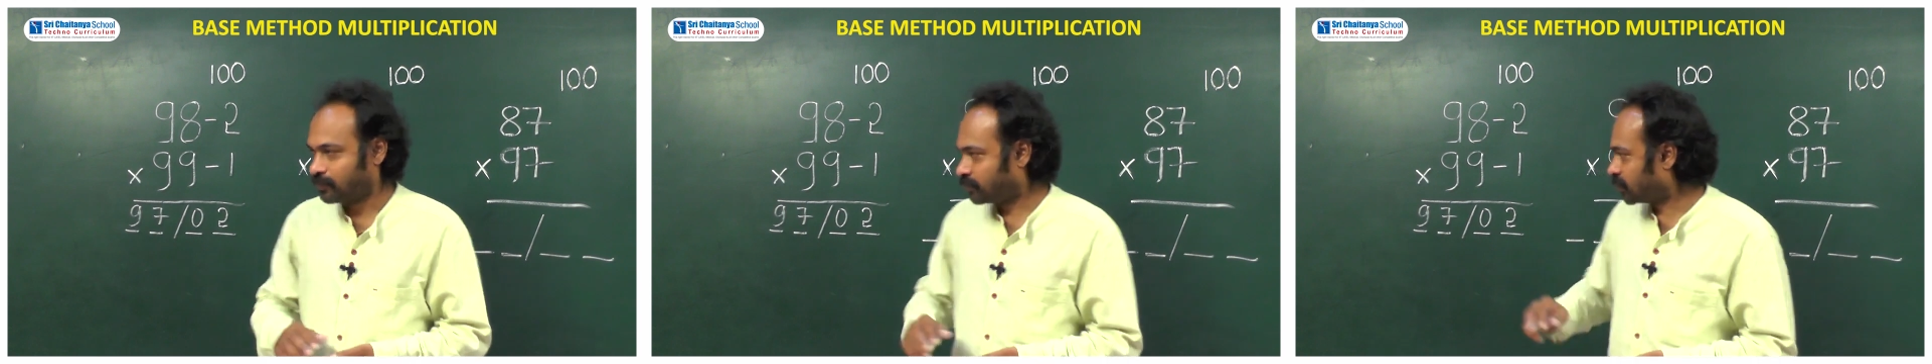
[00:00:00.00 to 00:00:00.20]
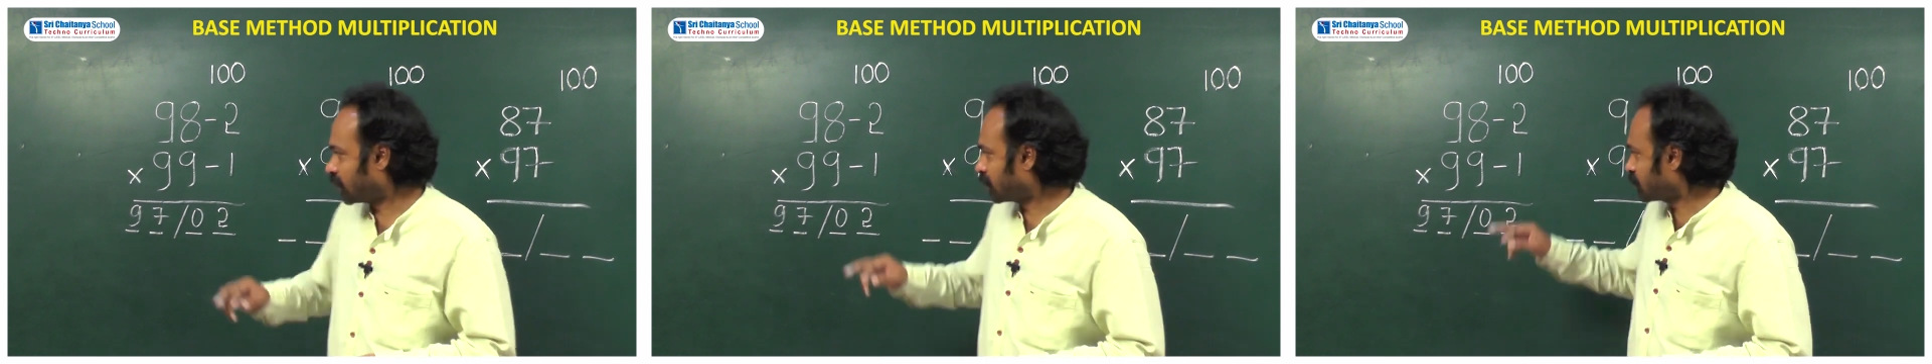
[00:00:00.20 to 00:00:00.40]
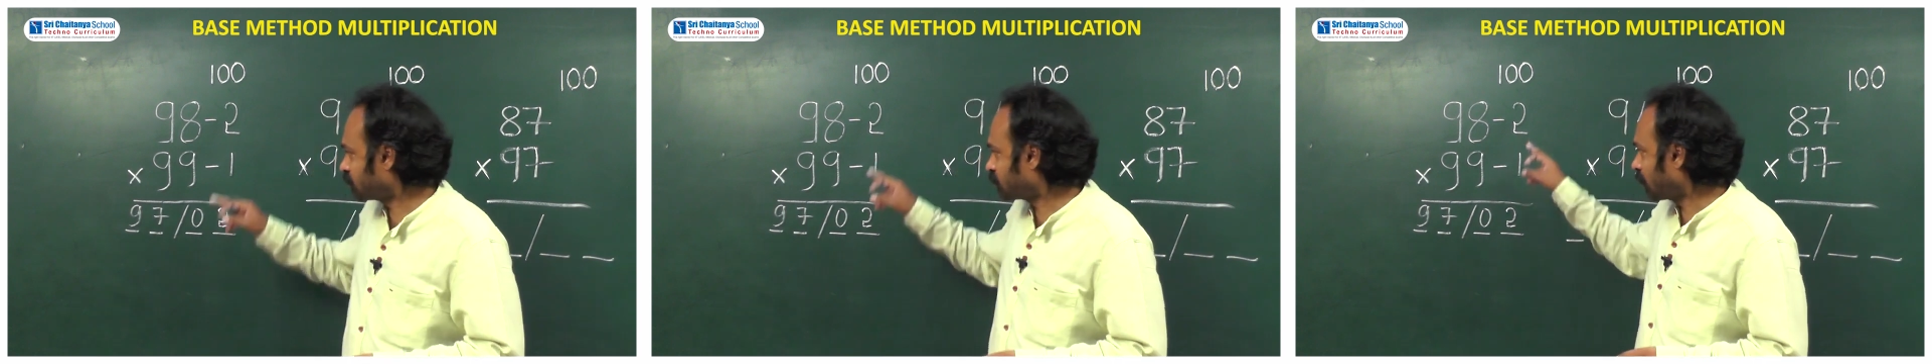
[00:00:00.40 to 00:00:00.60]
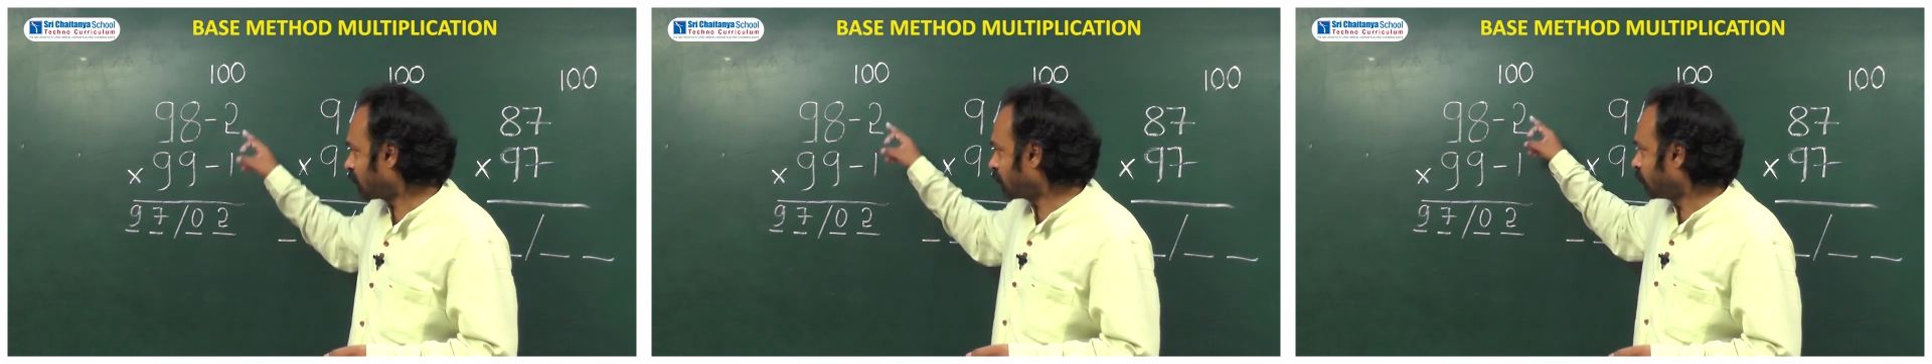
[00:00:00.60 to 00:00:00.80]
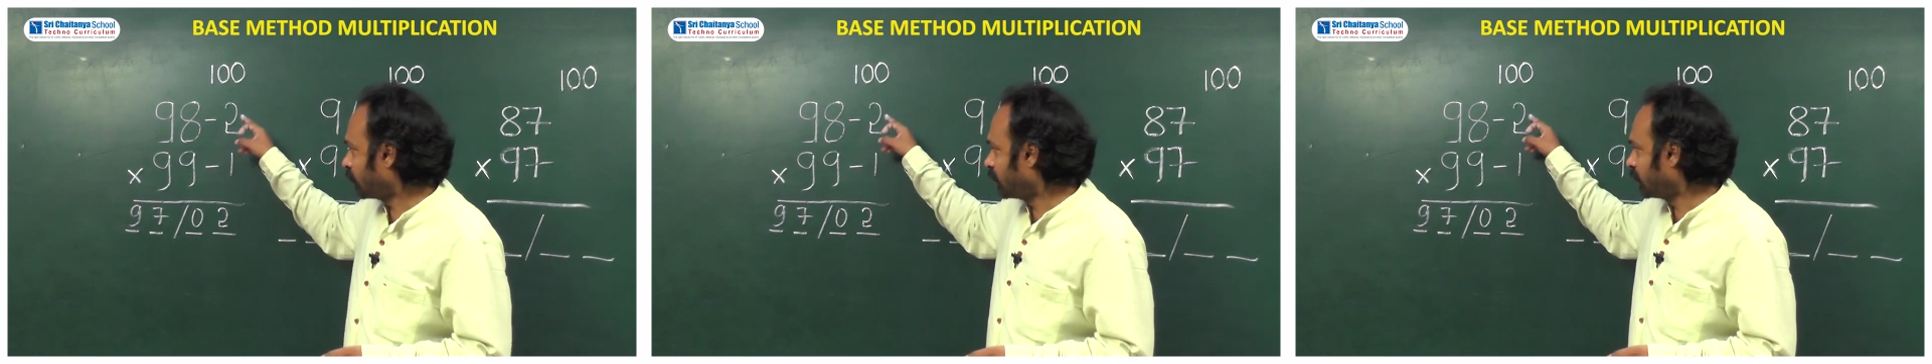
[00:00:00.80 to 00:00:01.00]
That is
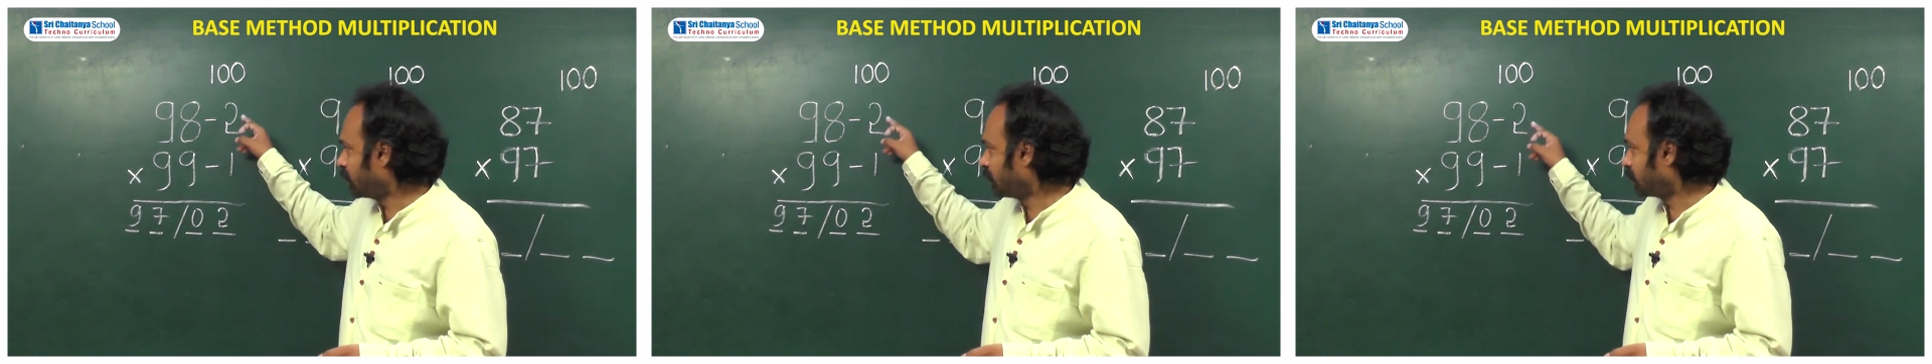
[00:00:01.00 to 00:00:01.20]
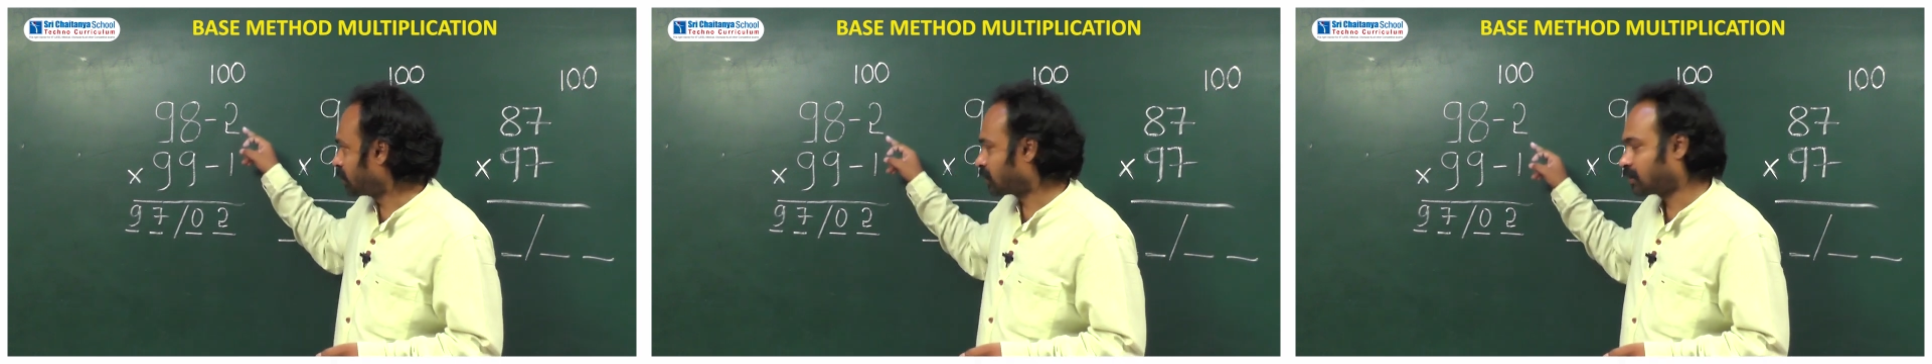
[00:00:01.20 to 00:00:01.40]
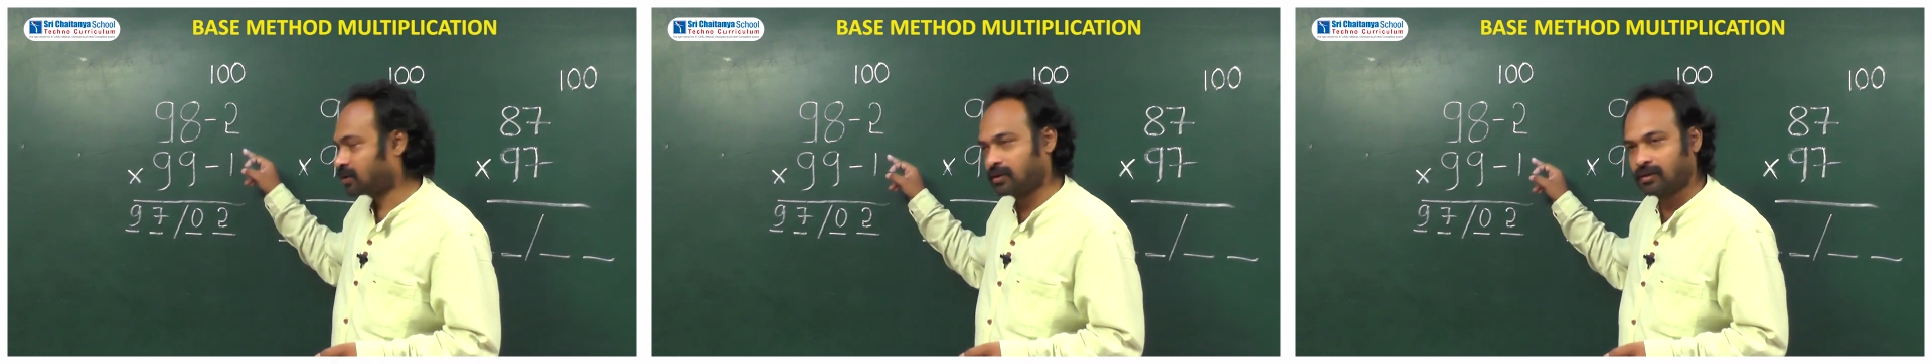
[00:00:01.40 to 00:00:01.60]
what we did here.